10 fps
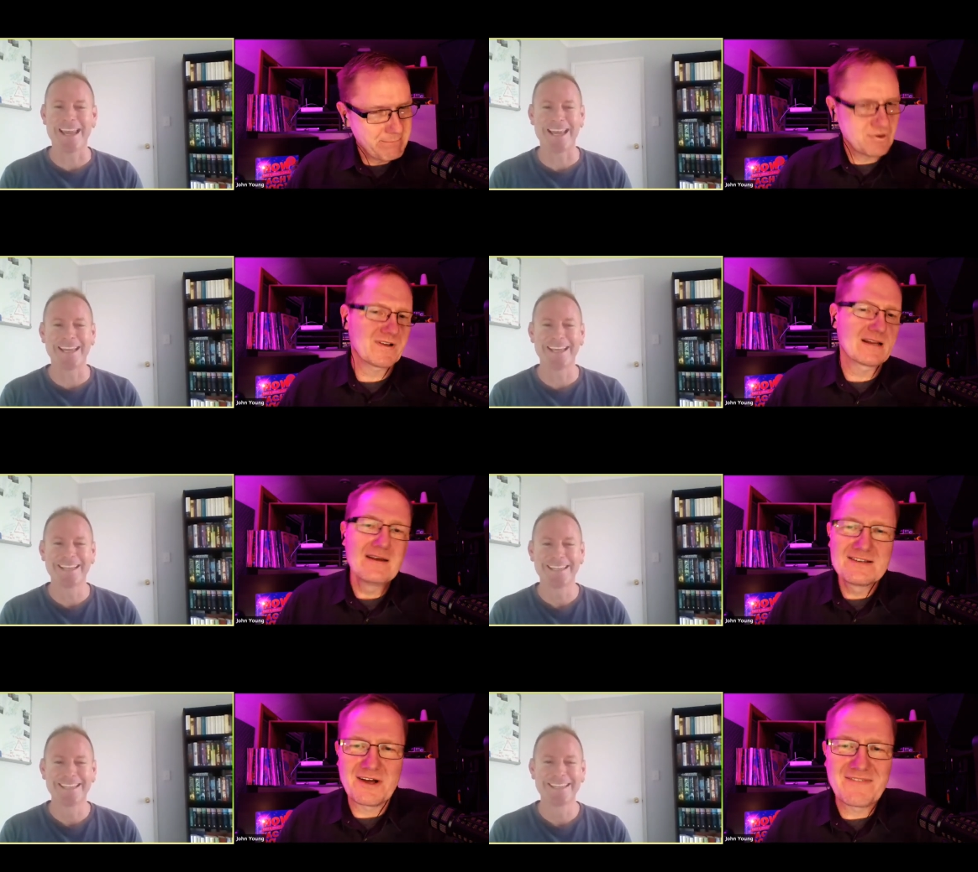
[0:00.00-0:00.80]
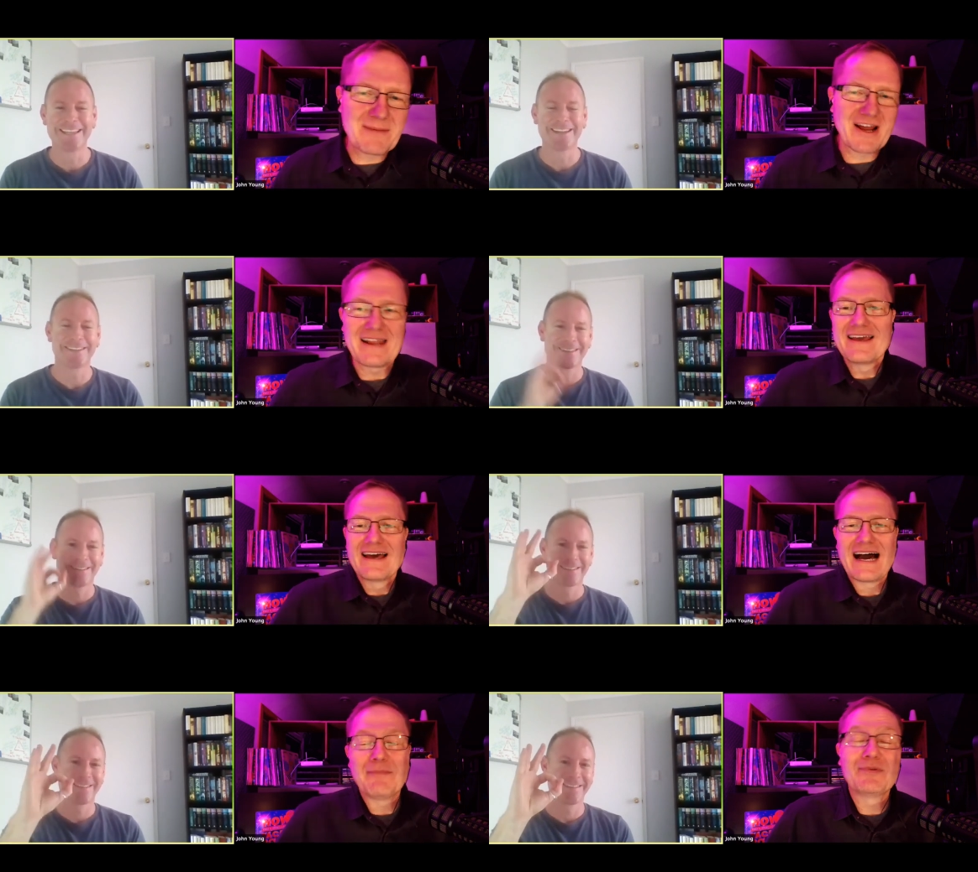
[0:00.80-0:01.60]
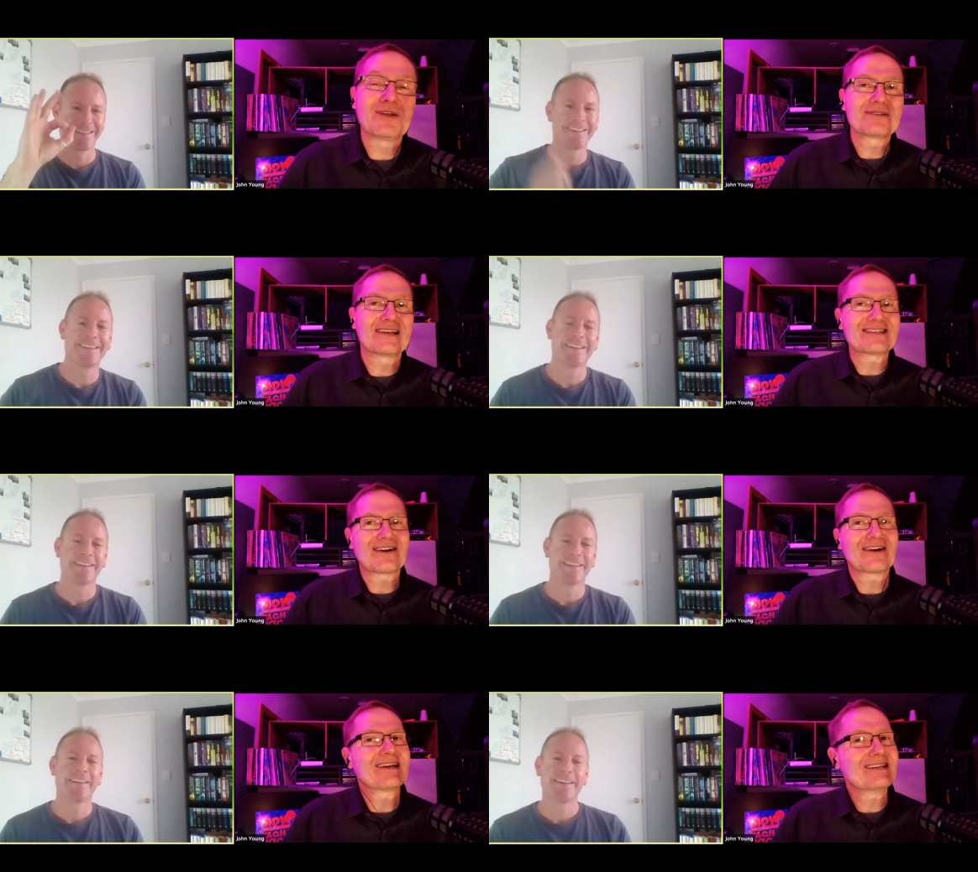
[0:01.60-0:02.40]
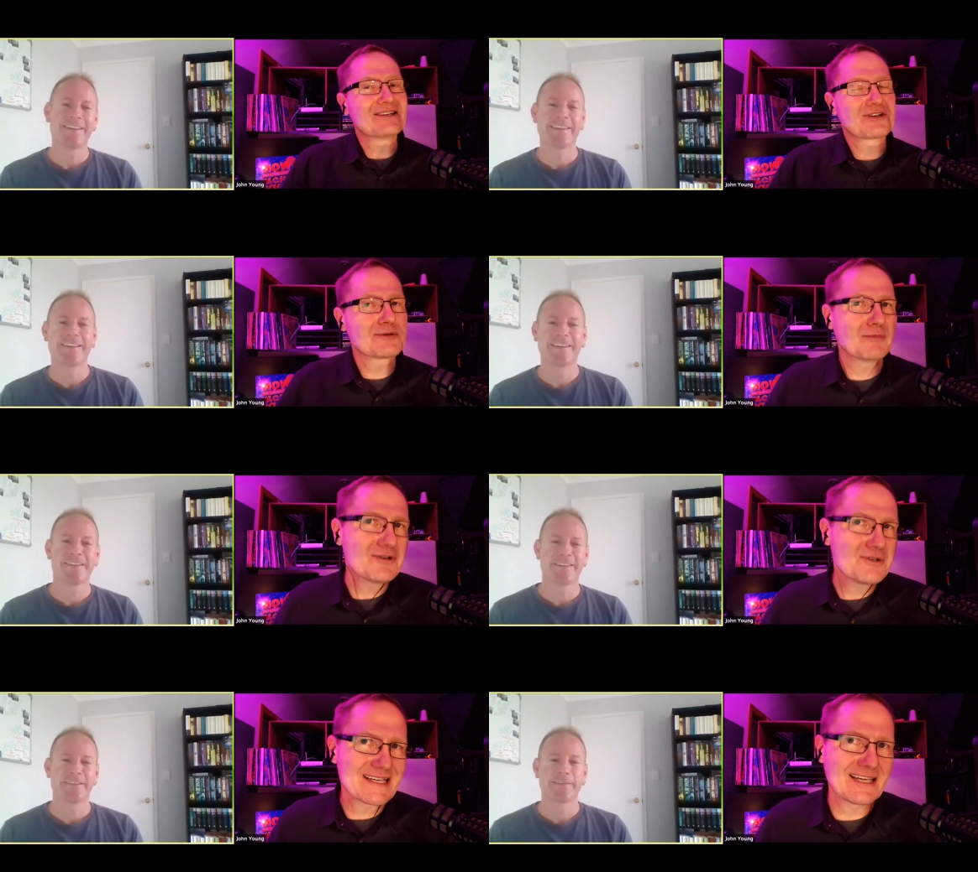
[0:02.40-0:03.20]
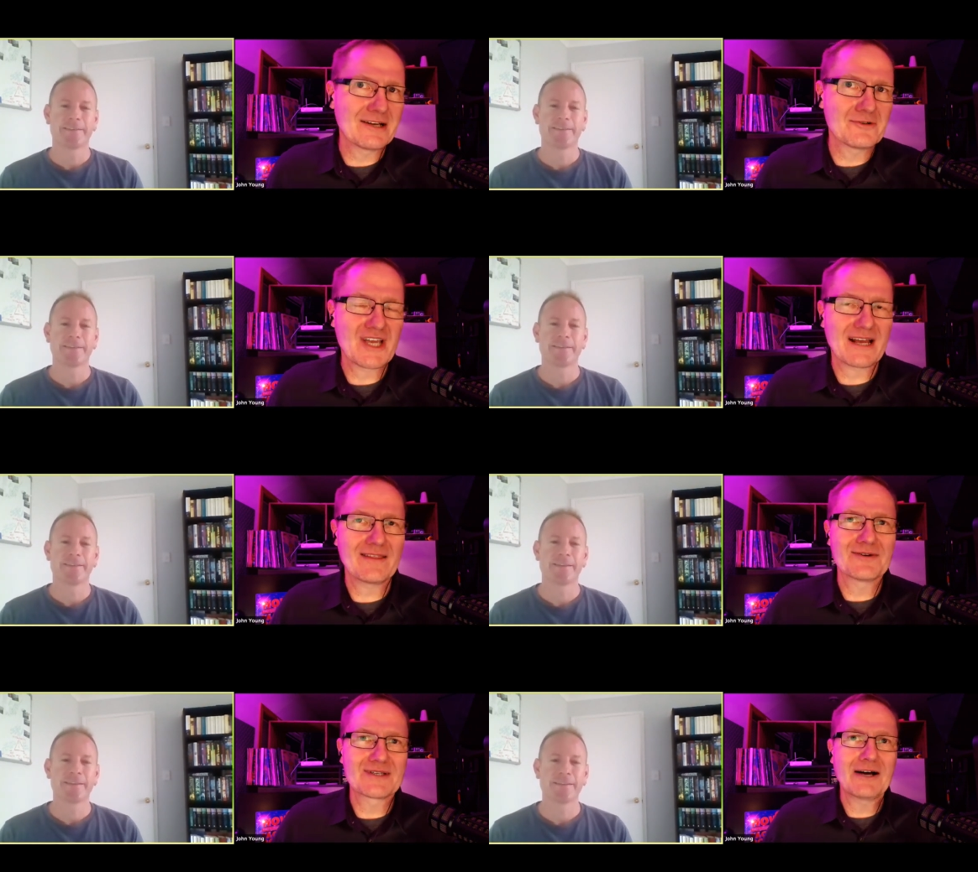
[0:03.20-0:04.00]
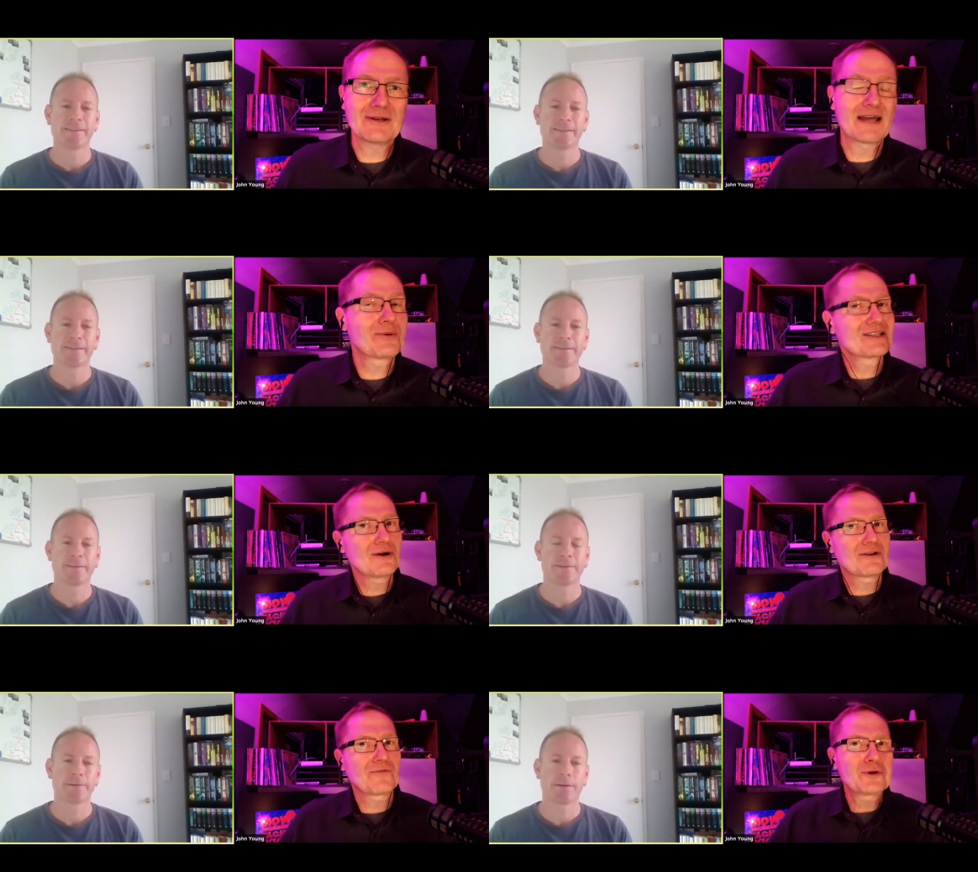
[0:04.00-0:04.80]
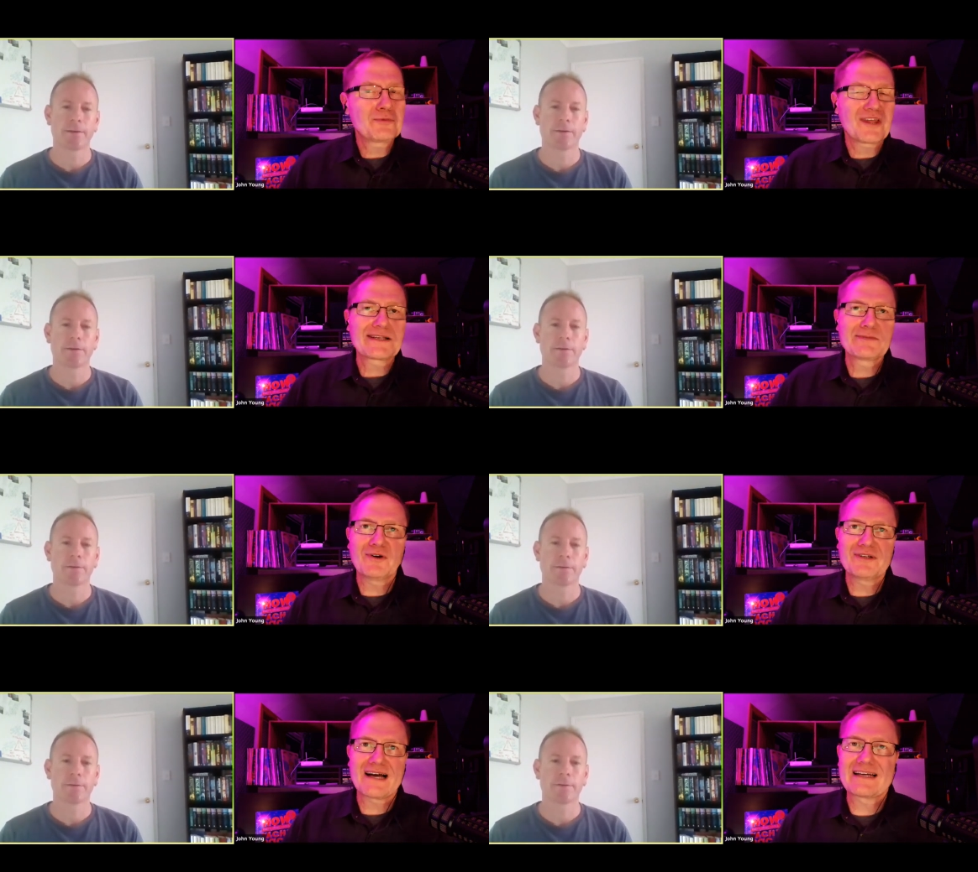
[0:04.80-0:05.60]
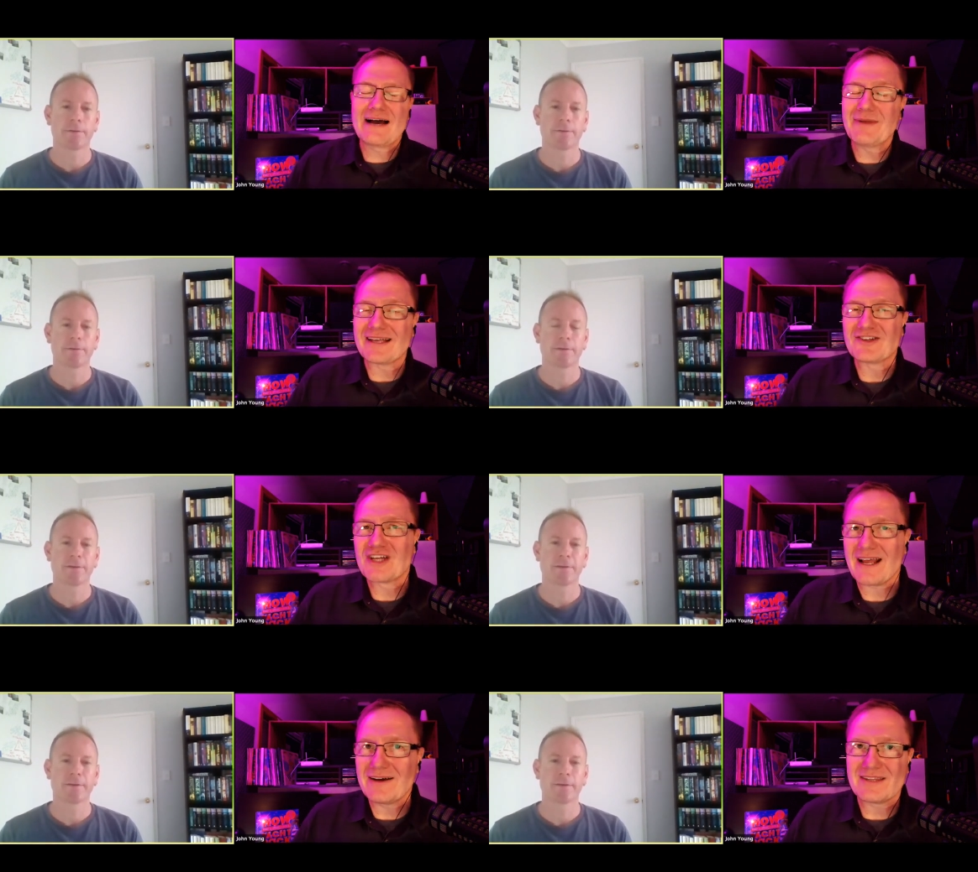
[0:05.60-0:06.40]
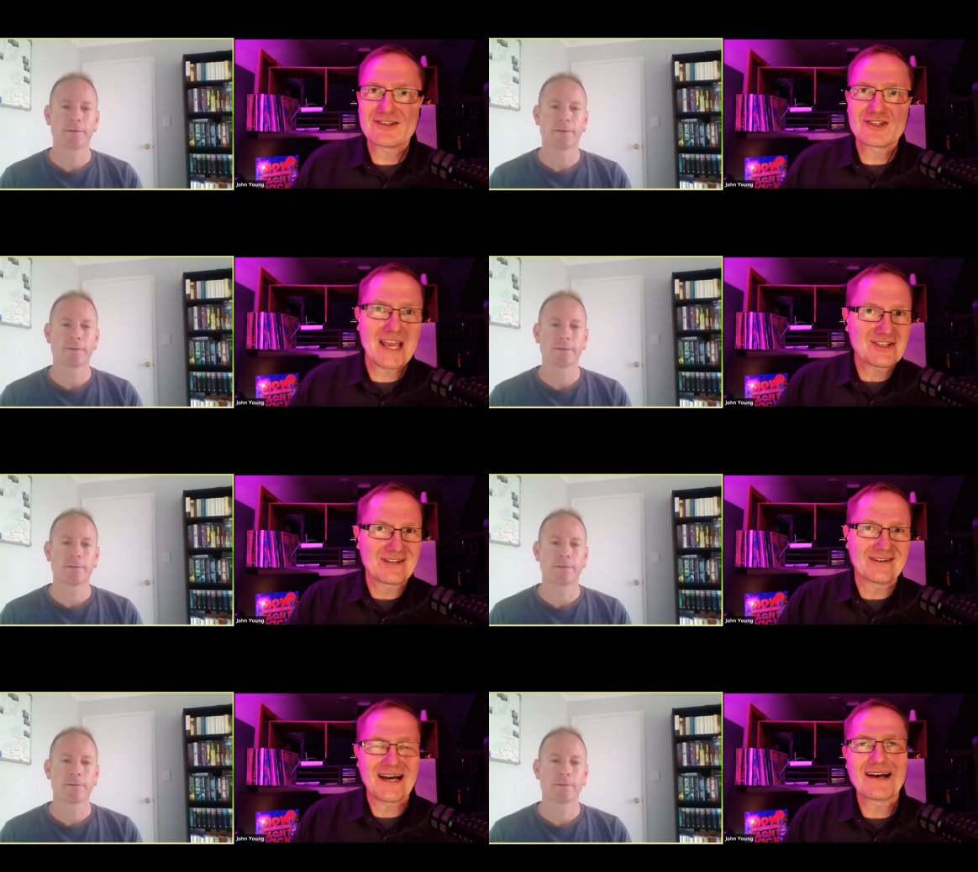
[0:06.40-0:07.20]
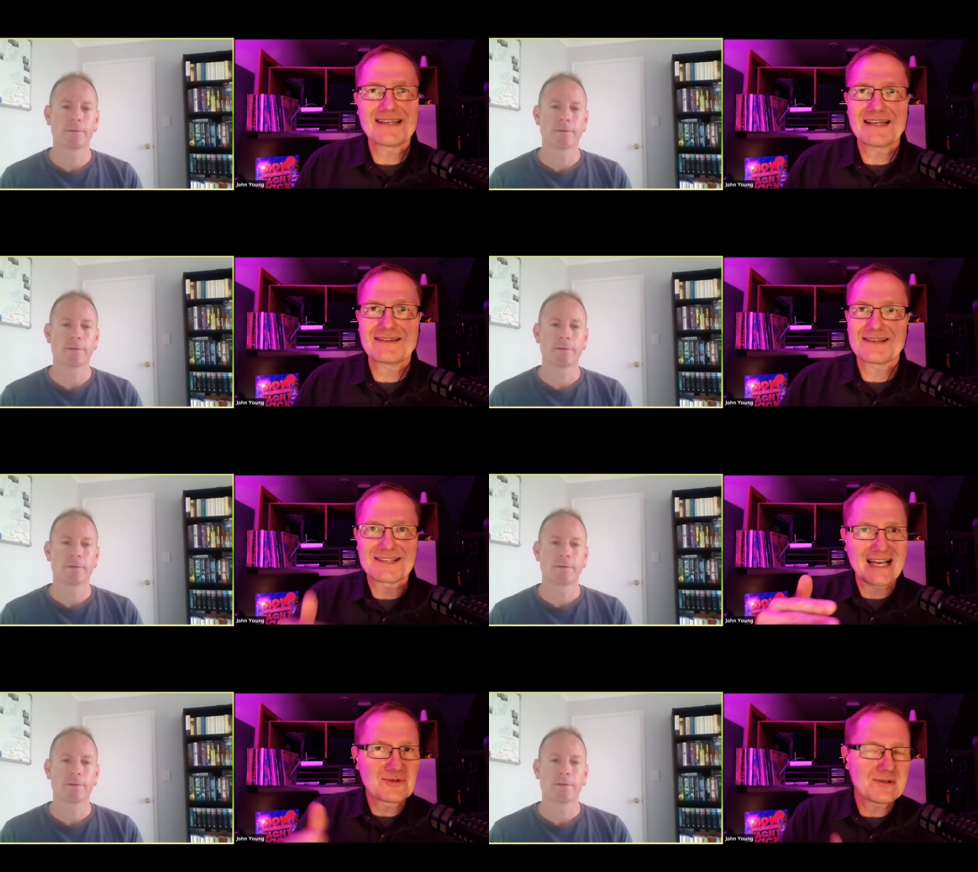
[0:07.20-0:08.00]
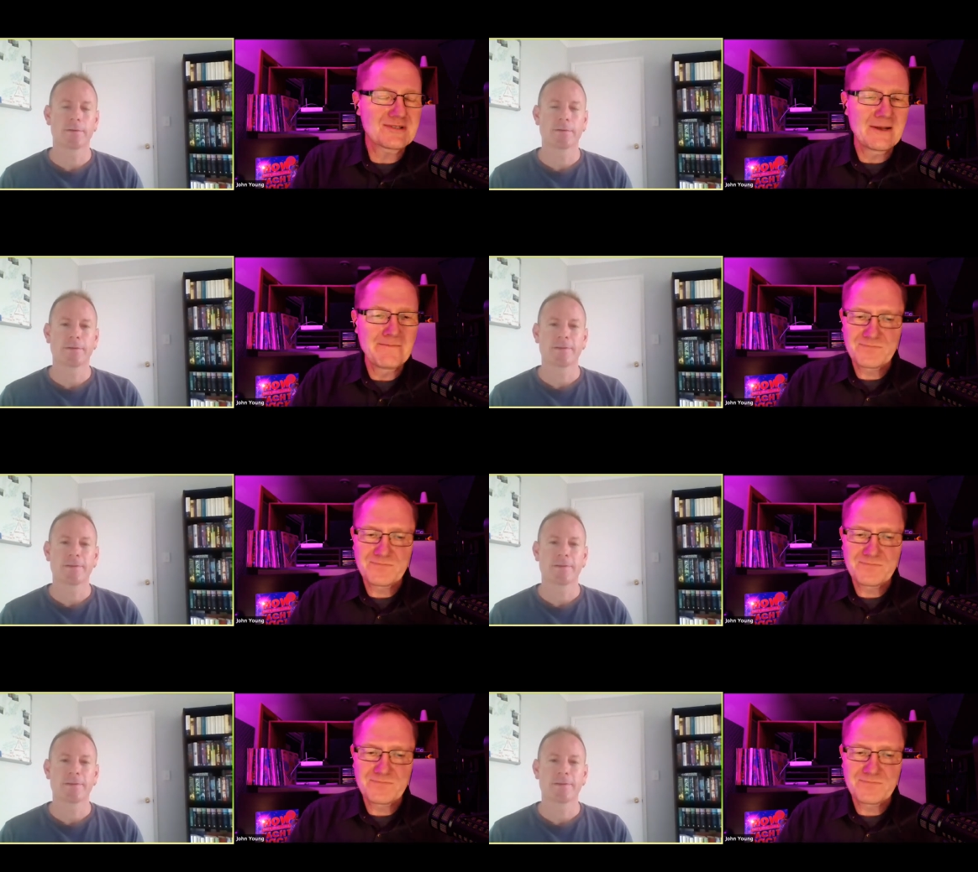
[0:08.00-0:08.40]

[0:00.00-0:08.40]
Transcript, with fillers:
Speaker 1: Perfect. So I've got them right. Uh, but those links are in the description below. You guys can go check those out. Otherwise, go out to photoboothexpo.com. You can check out the educational content, the schedules.